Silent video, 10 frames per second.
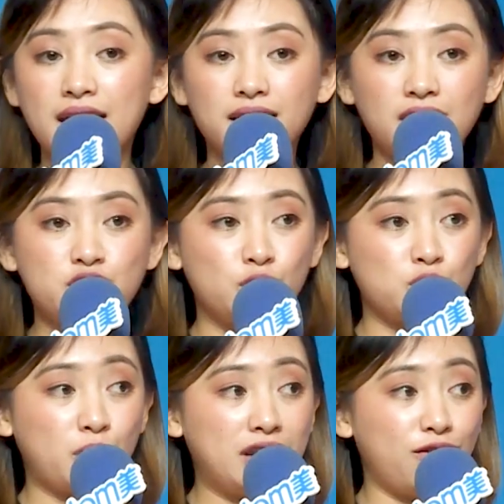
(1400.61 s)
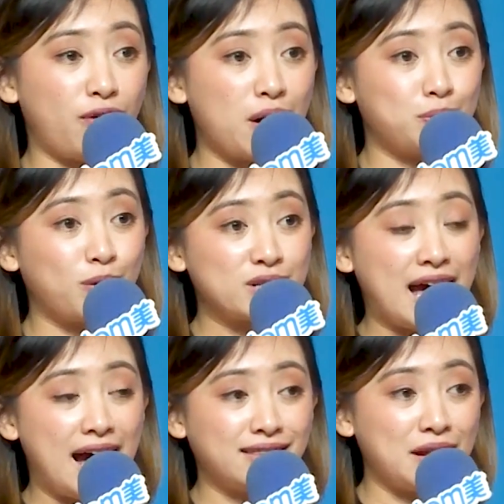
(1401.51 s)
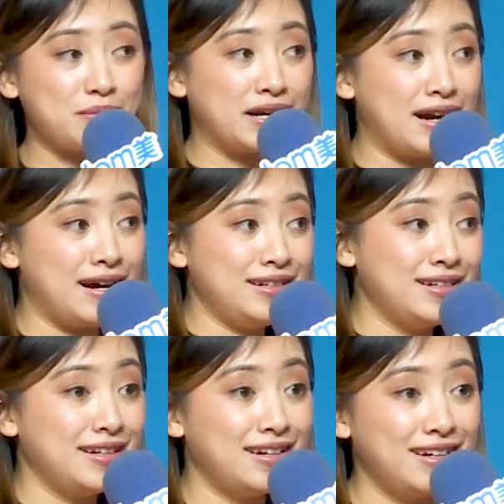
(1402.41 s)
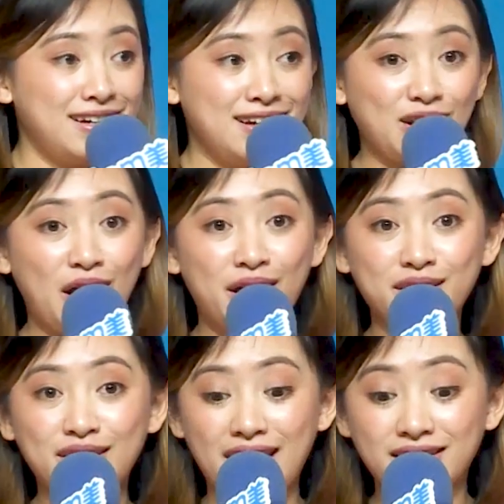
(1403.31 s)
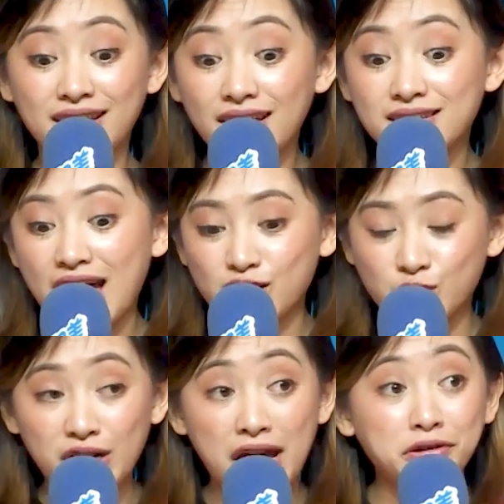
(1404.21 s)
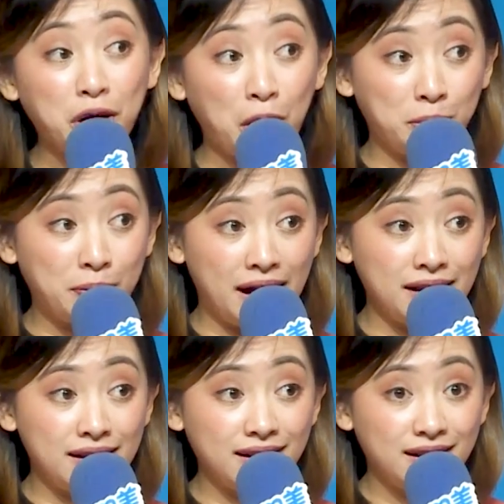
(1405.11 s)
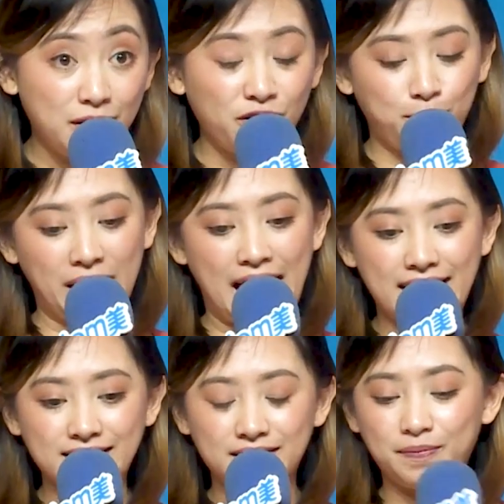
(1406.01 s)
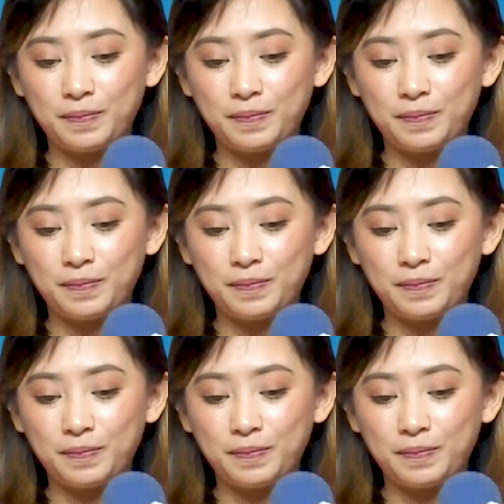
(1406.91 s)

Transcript: it is usually found po sa ating mga garden. It is actually an herbal plant.